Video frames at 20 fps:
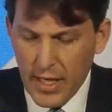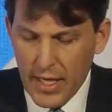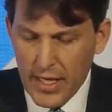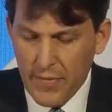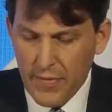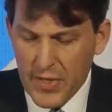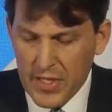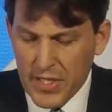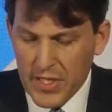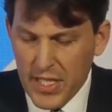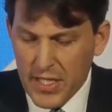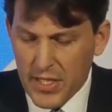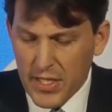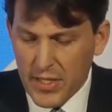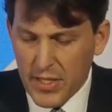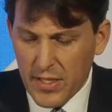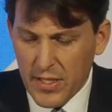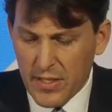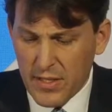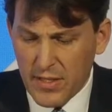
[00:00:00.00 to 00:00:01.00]
and if it
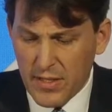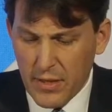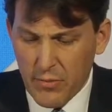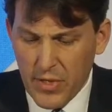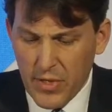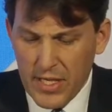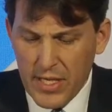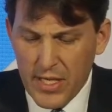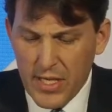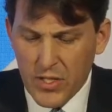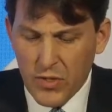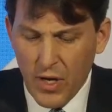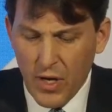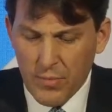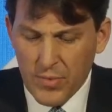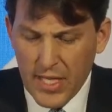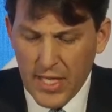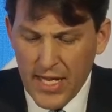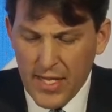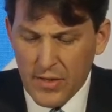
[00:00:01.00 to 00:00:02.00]
teaches us that we need to
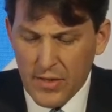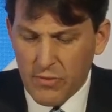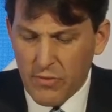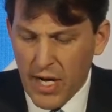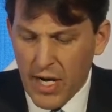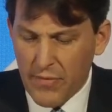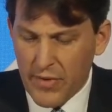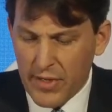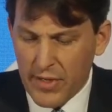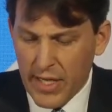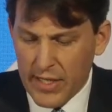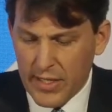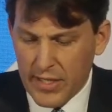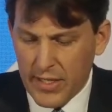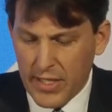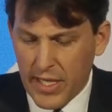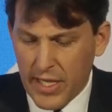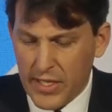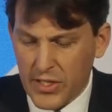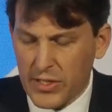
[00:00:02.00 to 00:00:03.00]
update the relevant
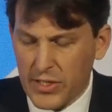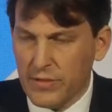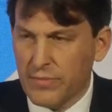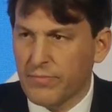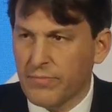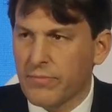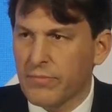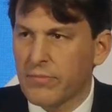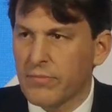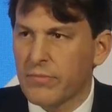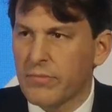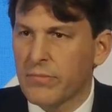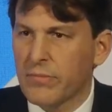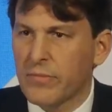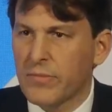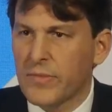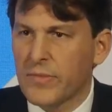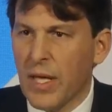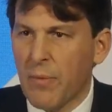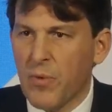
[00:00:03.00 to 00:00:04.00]
legislation,
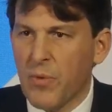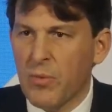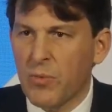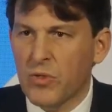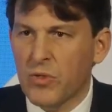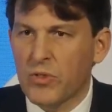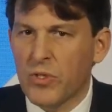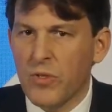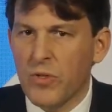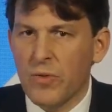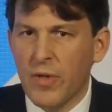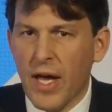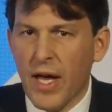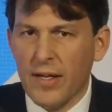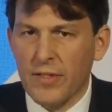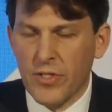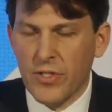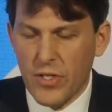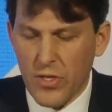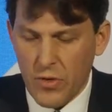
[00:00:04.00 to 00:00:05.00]
then we will do
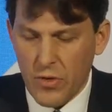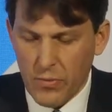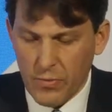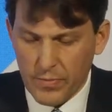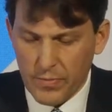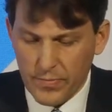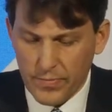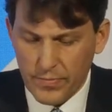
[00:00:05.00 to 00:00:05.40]
that too.